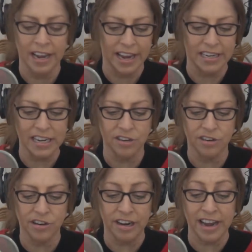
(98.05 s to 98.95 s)
an
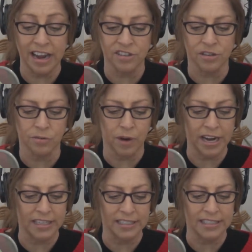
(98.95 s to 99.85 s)
international
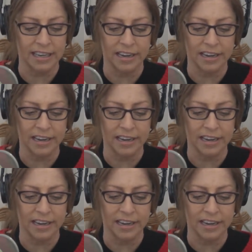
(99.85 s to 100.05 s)
rights